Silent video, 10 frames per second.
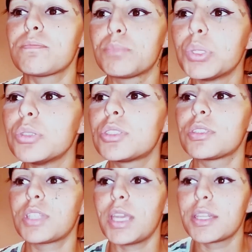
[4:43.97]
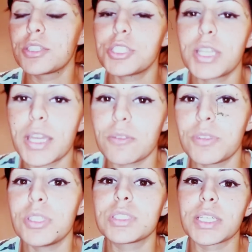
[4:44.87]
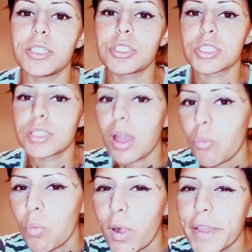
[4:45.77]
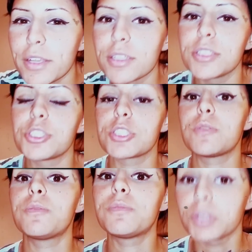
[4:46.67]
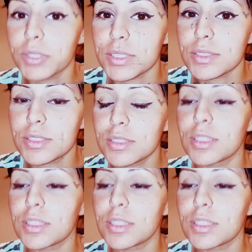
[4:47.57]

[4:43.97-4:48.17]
boost or the energy kind of feels like. You're just not wired. You're just focused.